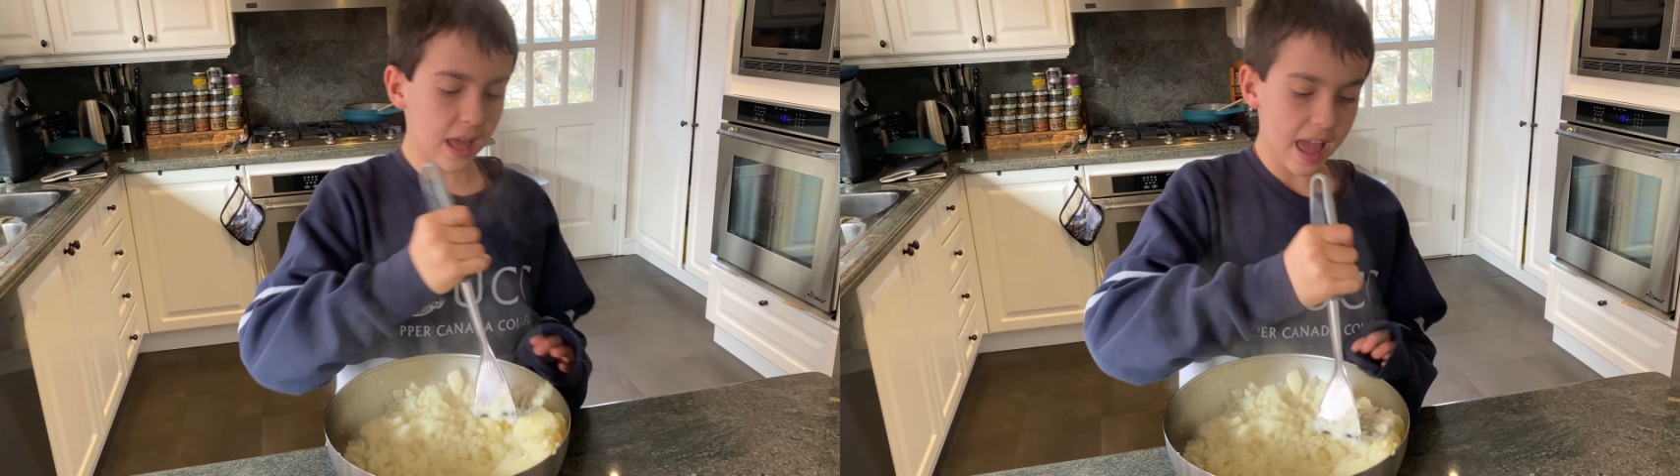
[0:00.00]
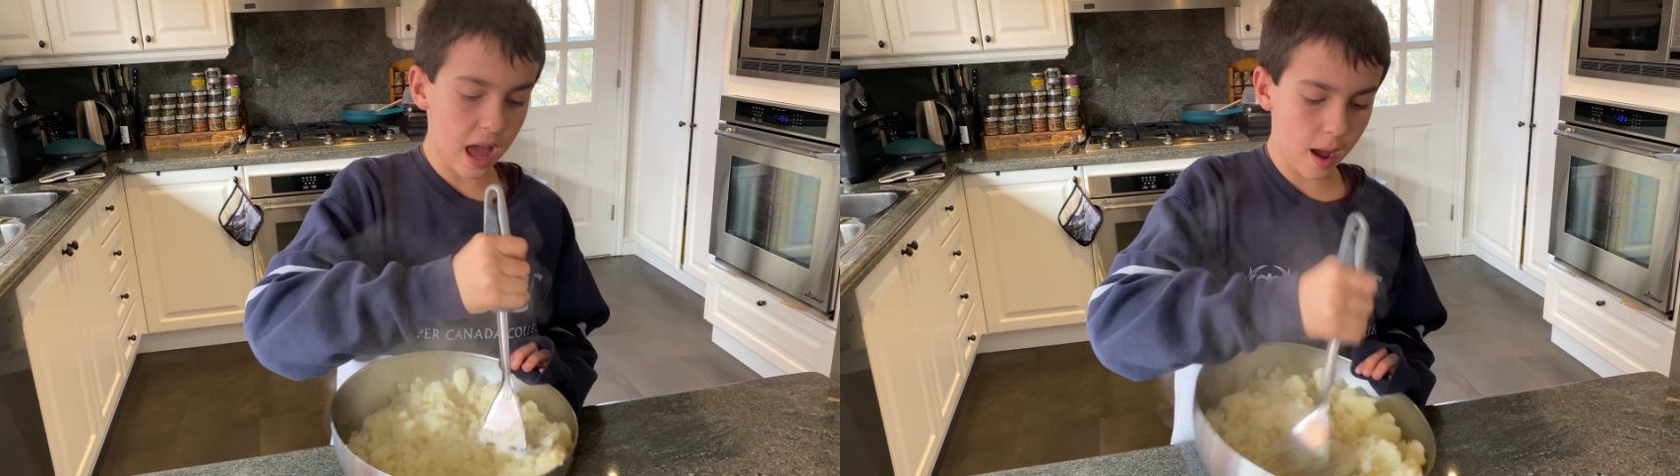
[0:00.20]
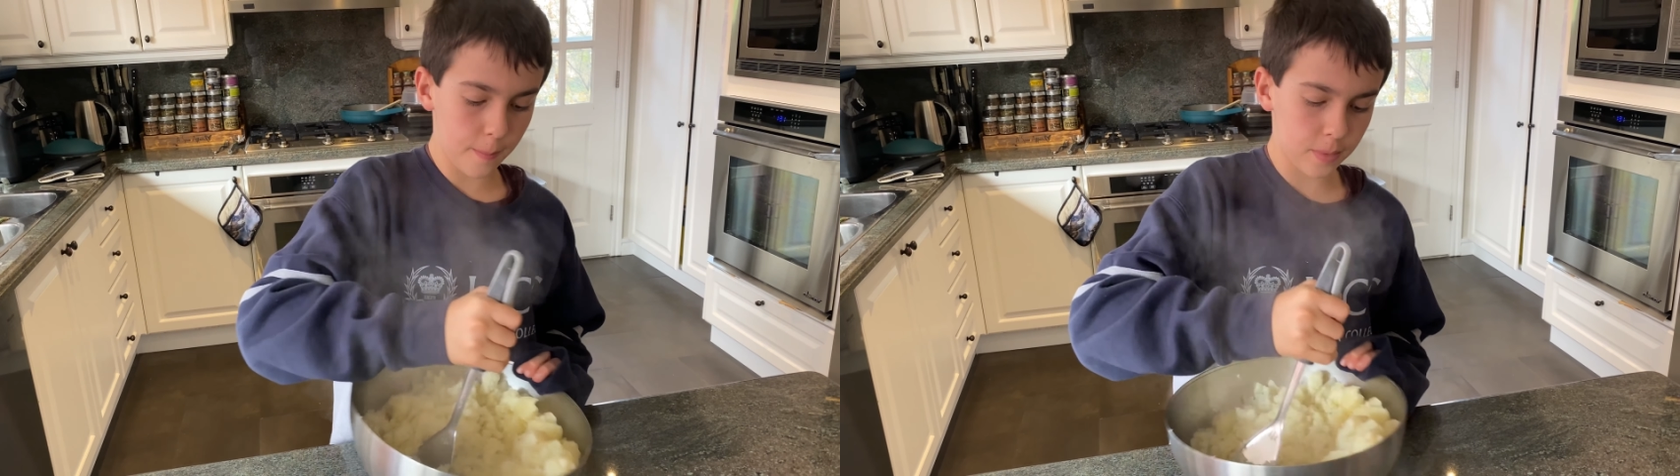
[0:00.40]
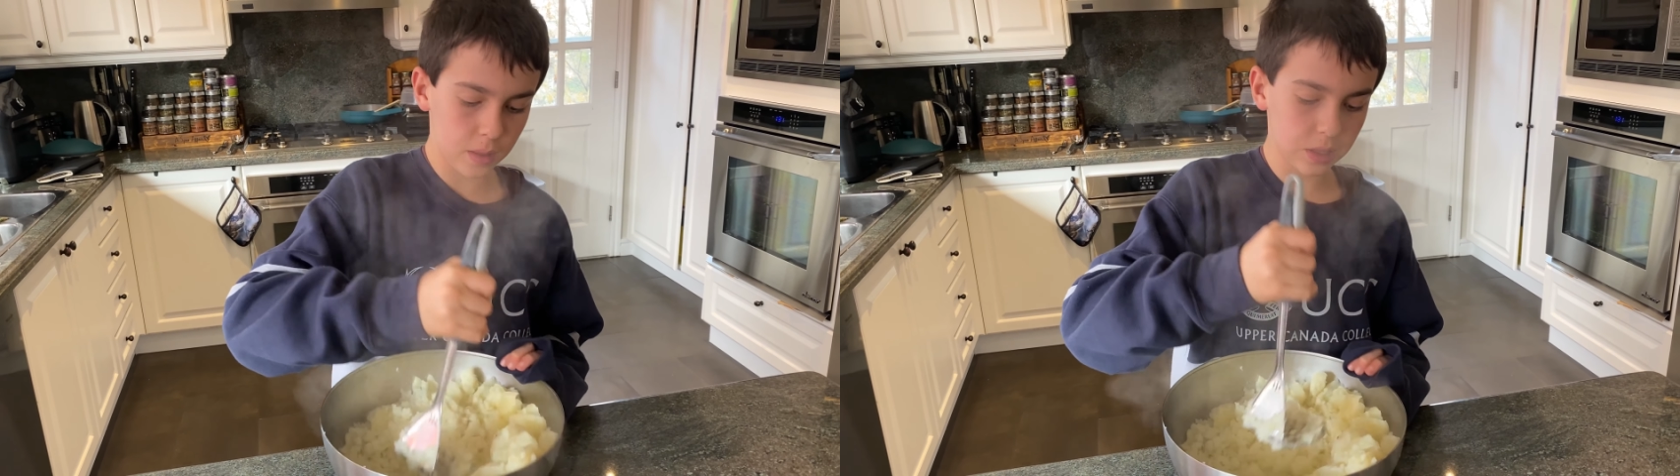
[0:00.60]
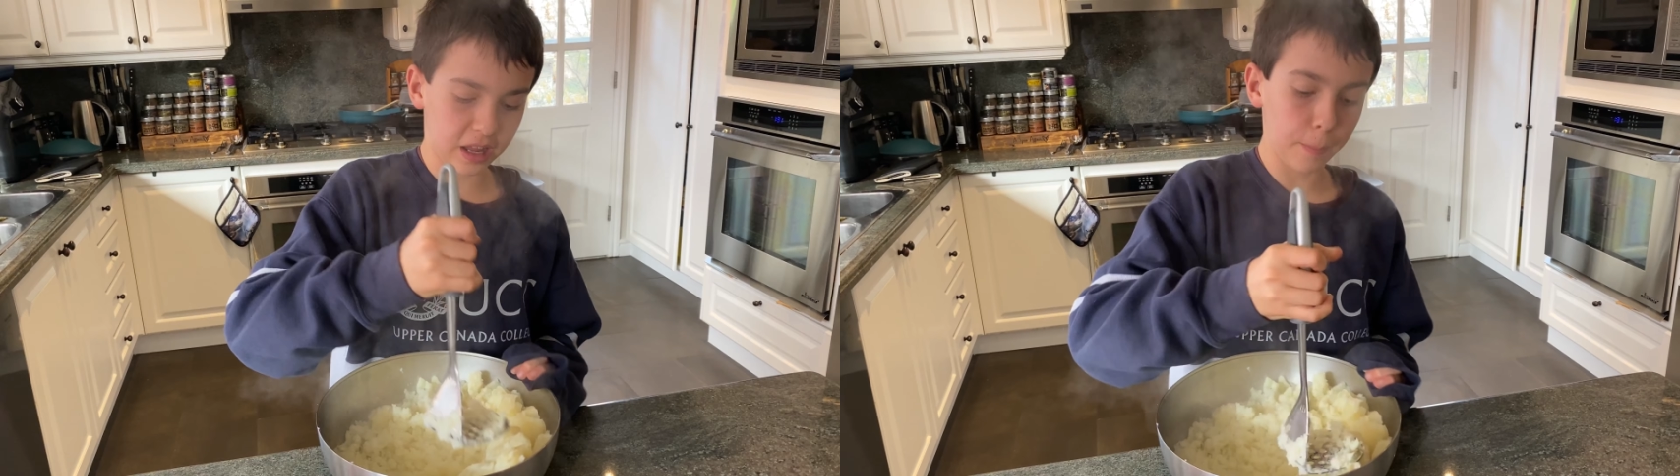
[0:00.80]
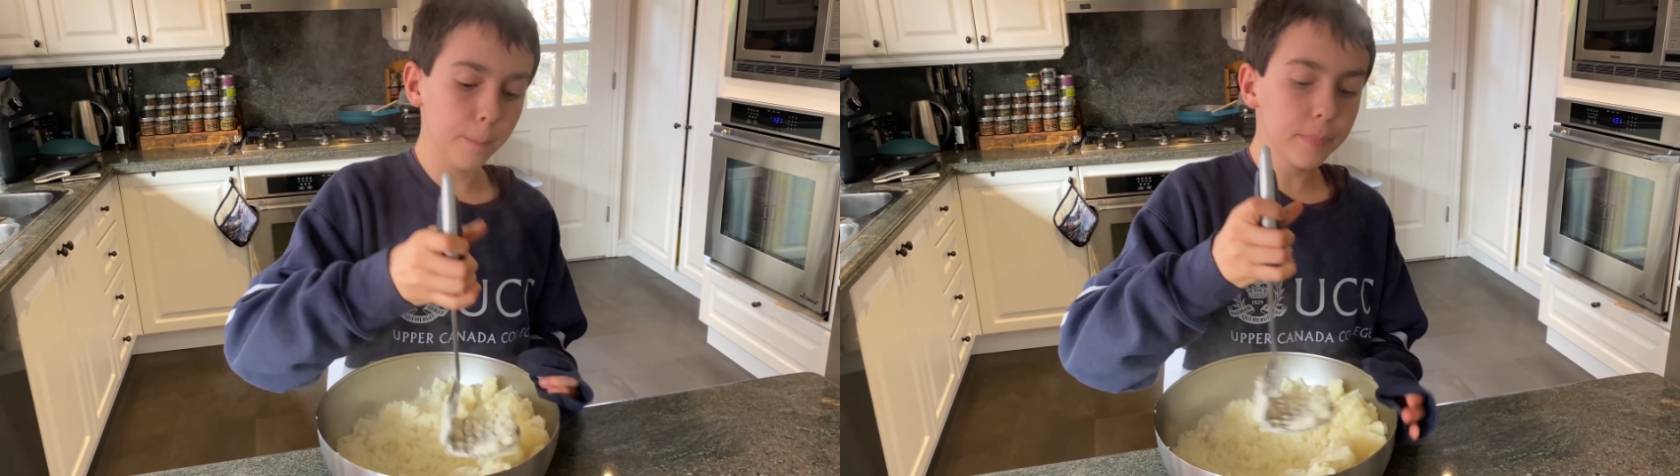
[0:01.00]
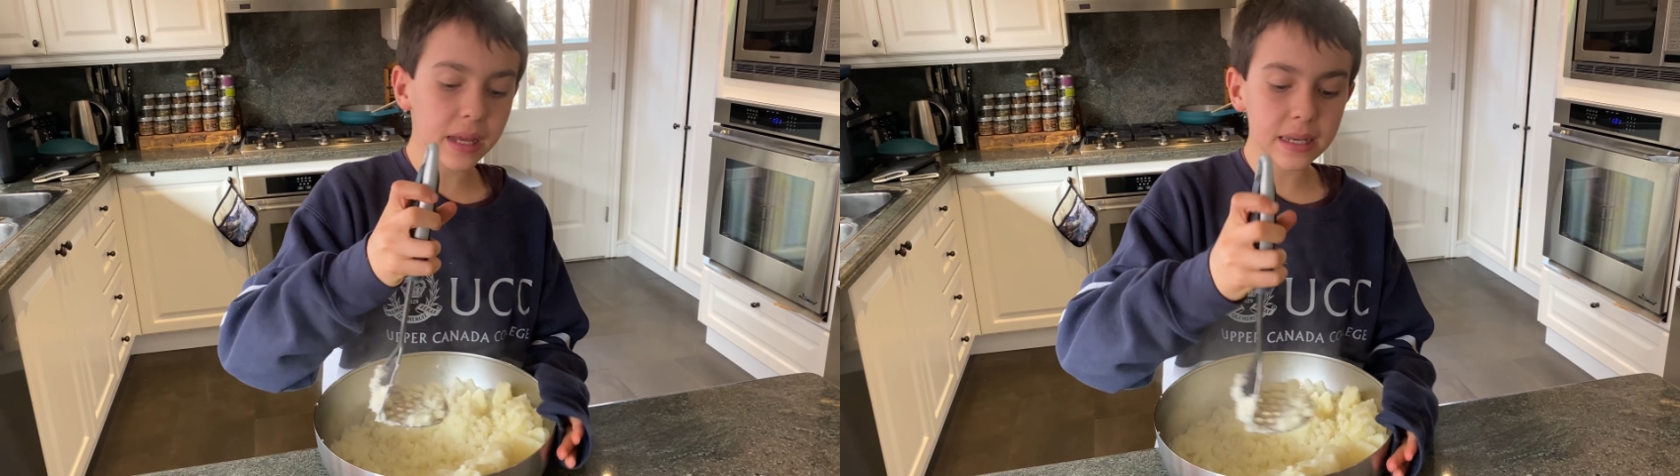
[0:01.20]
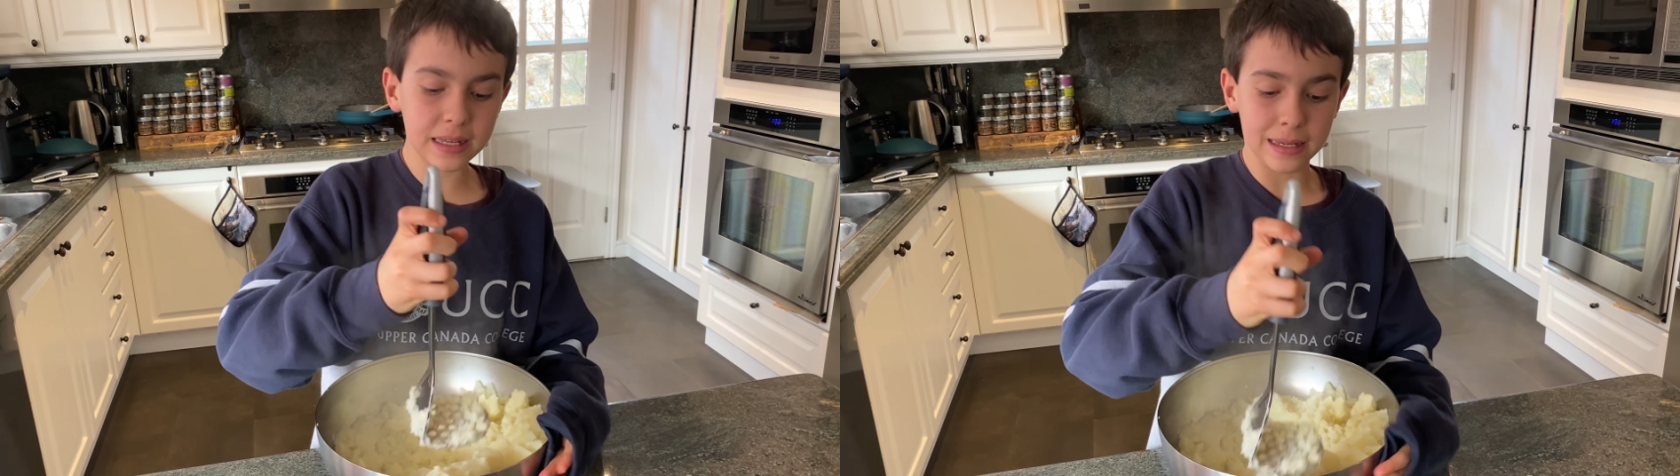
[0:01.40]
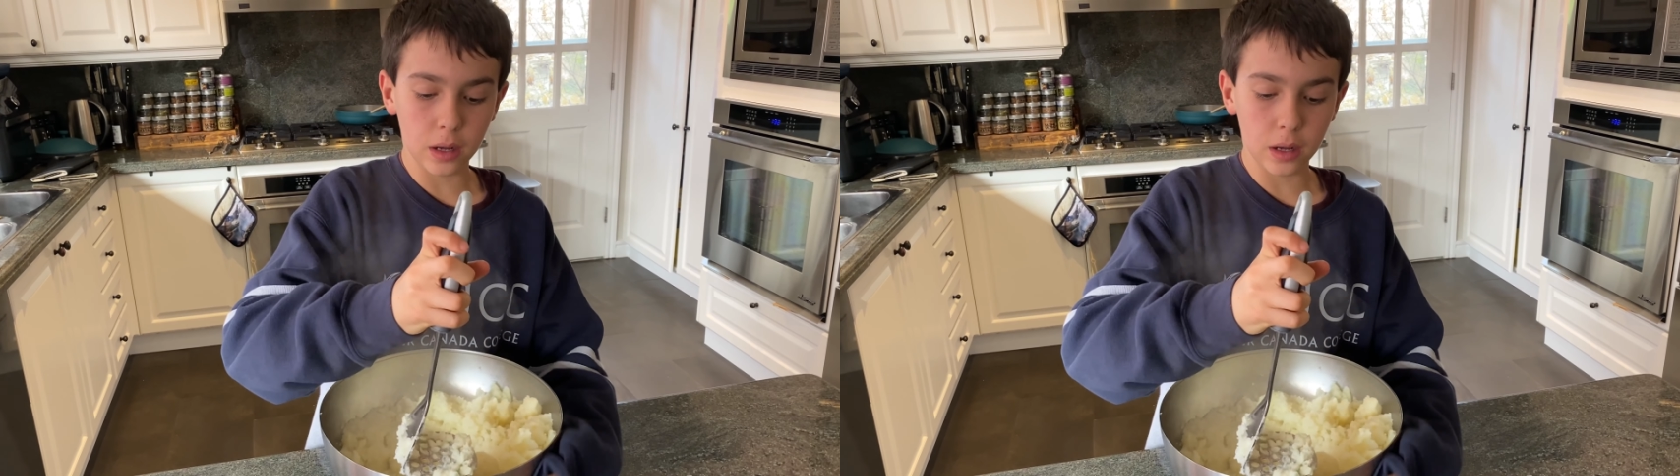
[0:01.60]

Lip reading: like mini